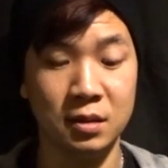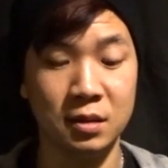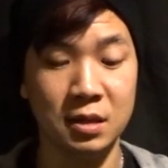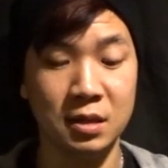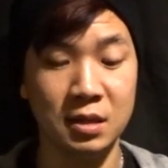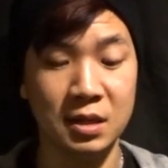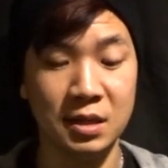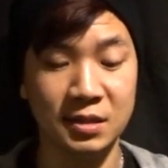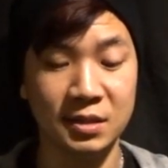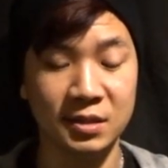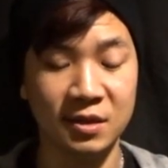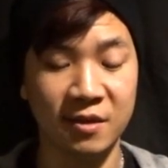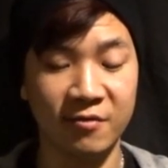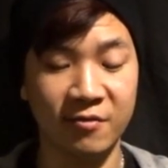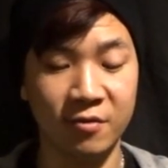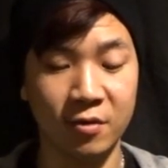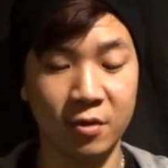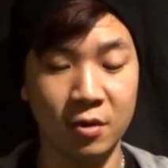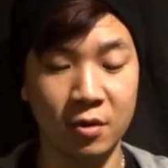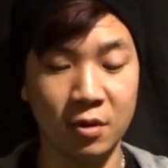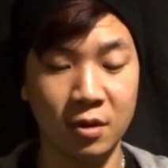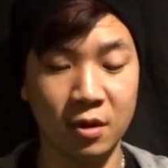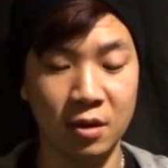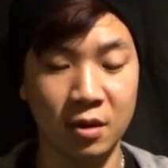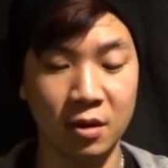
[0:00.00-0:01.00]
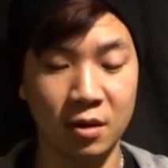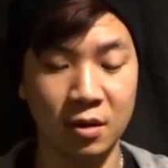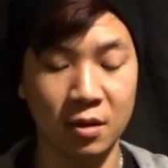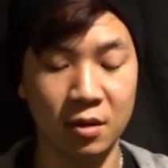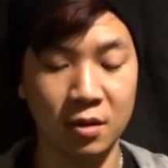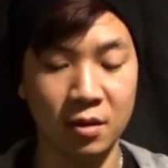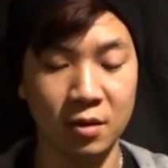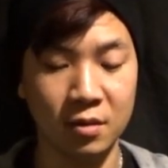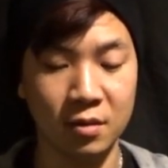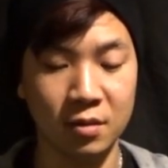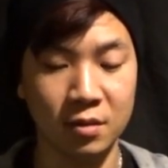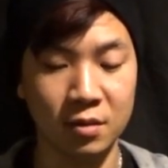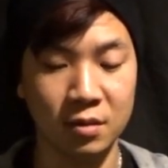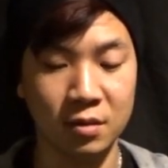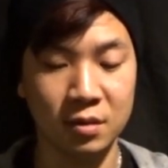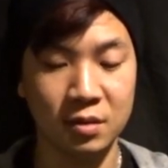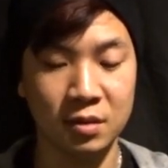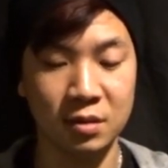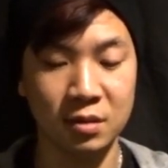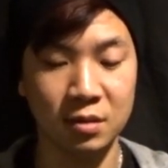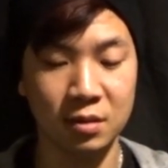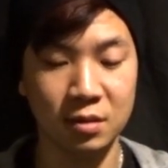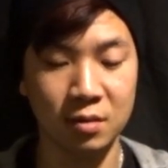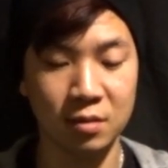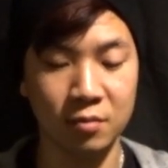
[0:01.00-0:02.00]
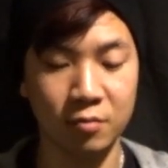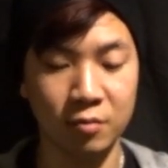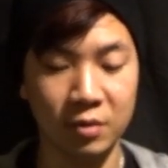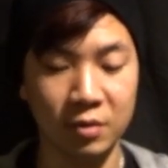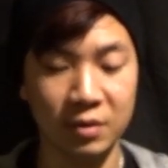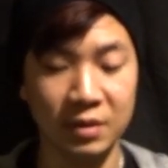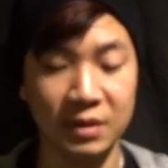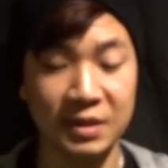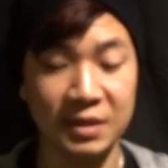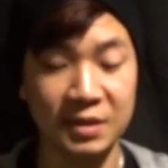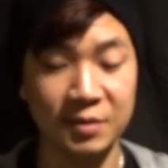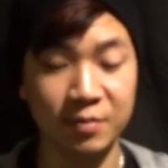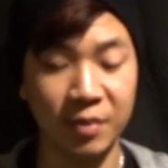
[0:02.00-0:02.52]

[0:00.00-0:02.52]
dust cover release